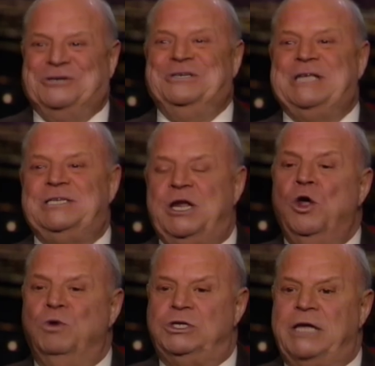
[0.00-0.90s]
soon as they
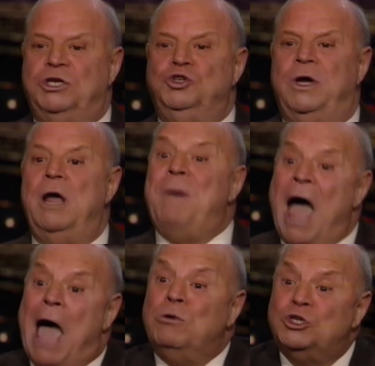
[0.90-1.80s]
said, would you like to join
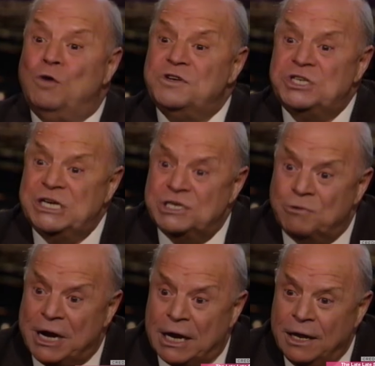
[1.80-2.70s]
up? I was
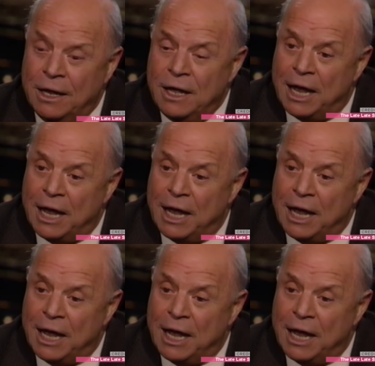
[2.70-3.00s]
overseas already.